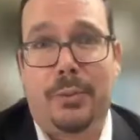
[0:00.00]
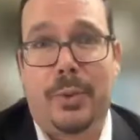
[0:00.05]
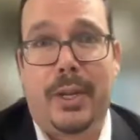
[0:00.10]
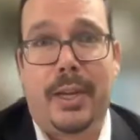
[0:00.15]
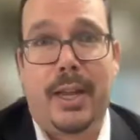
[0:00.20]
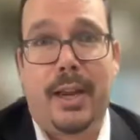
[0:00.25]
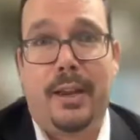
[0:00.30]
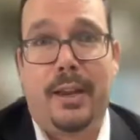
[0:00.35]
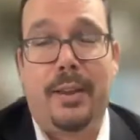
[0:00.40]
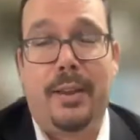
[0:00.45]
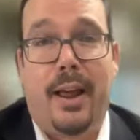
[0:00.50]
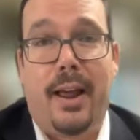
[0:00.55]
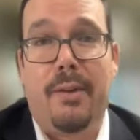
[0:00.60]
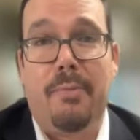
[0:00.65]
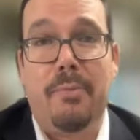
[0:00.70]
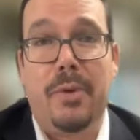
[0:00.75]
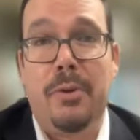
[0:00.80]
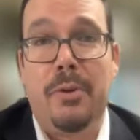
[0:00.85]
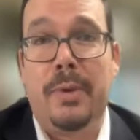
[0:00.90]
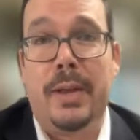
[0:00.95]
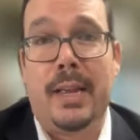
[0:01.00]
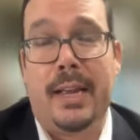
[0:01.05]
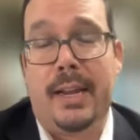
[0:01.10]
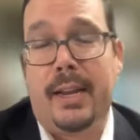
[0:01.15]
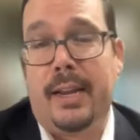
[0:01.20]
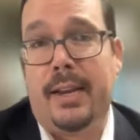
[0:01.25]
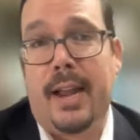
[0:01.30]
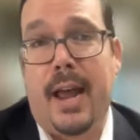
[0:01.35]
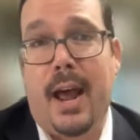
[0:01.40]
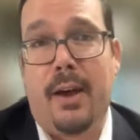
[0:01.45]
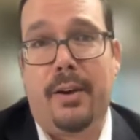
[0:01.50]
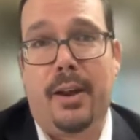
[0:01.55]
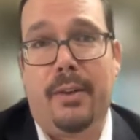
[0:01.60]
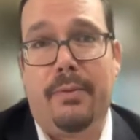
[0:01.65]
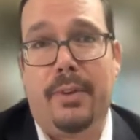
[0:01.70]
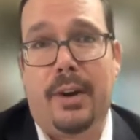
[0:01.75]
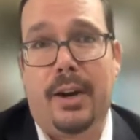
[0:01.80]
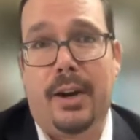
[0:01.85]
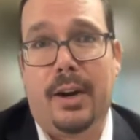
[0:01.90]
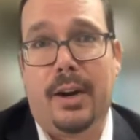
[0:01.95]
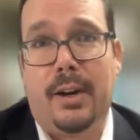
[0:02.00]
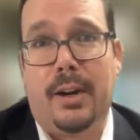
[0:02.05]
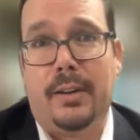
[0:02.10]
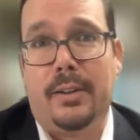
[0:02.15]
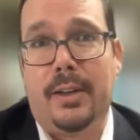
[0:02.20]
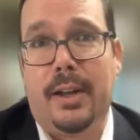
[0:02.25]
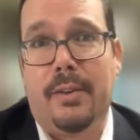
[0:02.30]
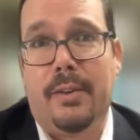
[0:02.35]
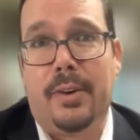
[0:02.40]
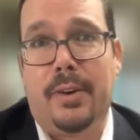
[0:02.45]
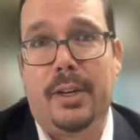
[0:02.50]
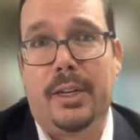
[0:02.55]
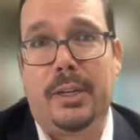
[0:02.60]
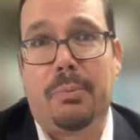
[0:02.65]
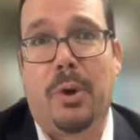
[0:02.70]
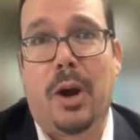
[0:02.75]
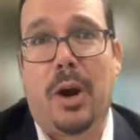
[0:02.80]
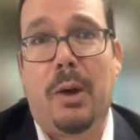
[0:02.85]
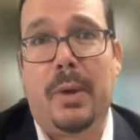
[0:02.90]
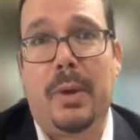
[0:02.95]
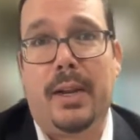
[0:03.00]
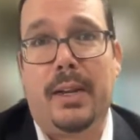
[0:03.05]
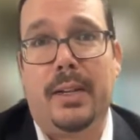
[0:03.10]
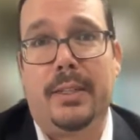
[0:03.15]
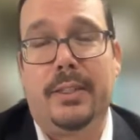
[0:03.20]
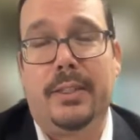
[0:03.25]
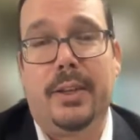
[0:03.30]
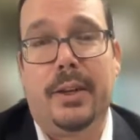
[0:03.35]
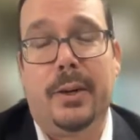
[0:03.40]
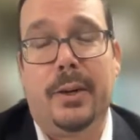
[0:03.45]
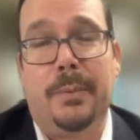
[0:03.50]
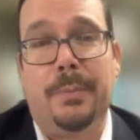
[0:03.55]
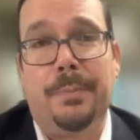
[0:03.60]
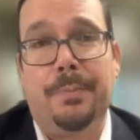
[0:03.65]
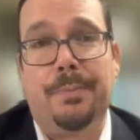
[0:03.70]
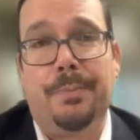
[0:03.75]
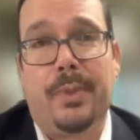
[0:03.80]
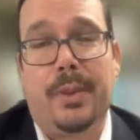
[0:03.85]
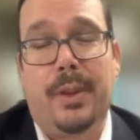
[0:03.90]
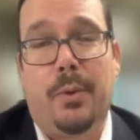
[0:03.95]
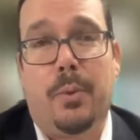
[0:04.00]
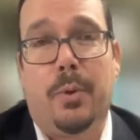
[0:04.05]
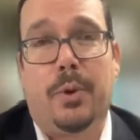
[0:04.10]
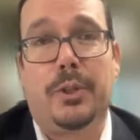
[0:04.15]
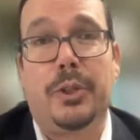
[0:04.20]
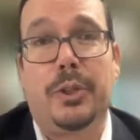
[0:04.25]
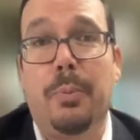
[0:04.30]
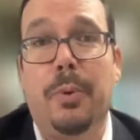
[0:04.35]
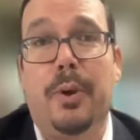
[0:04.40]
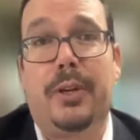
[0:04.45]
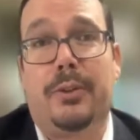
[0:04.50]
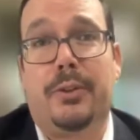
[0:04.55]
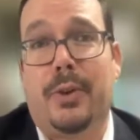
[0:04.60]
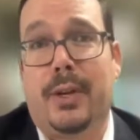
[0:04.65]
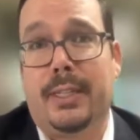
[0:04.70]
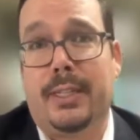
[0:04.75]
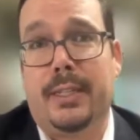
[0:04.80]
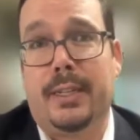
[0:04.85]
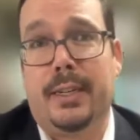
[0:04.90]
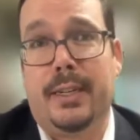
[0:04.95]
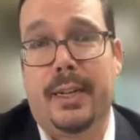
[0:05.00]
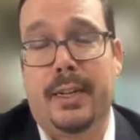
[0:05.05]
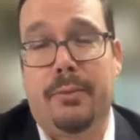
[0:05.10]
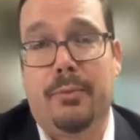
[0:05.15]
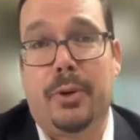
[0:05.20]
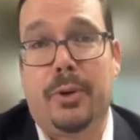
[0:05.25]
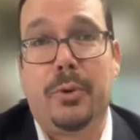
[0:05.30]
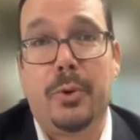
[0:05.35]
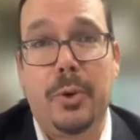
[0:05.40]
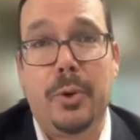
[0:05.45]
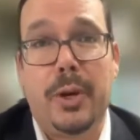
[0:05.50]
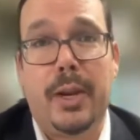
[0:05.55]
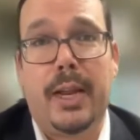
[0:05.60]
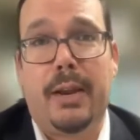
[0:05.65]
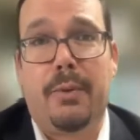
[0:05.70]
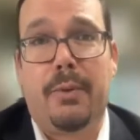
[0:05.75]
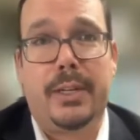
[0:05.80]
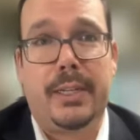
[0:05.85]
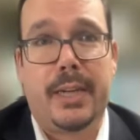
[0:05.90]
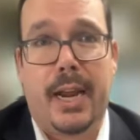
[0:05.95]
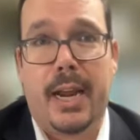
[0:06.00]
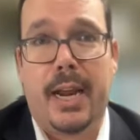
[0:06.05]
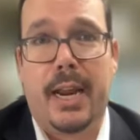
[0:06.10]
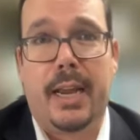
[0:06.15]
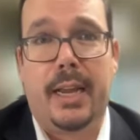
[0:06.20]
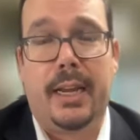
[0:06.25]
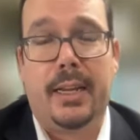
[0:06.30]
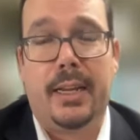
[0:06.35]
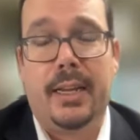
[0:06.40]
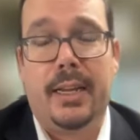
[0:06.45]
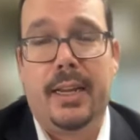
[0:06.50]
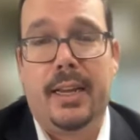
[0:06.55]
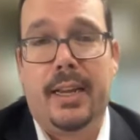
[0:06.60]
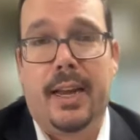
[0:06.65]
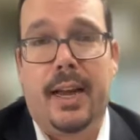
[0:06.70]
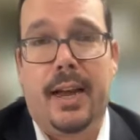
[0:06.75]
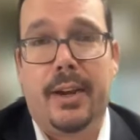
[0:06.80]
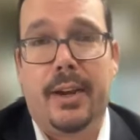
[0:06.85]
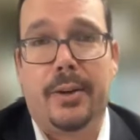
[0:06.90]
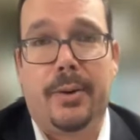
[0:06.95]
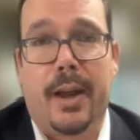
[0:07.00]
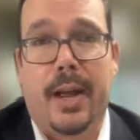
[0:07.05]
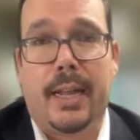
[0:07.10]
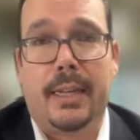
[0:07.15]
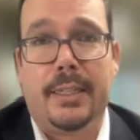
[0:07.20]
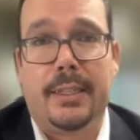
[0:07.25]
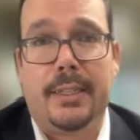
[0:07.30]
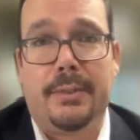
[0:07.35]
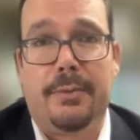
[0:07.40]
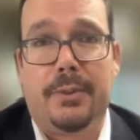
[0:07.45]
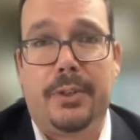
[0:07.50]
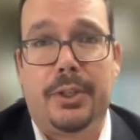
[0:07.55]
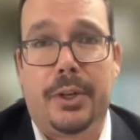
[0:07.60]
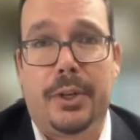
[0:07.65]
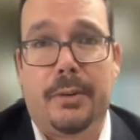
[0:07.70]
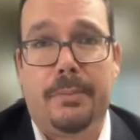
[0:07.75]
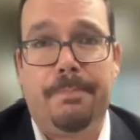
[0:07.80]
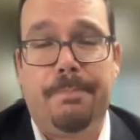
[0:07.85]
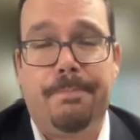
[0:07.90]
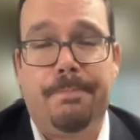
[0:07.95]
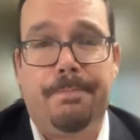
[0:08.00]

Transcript: we get a lot of movement in and out of our department. And so we're super interested in recruiting and retaining undergrads for sure.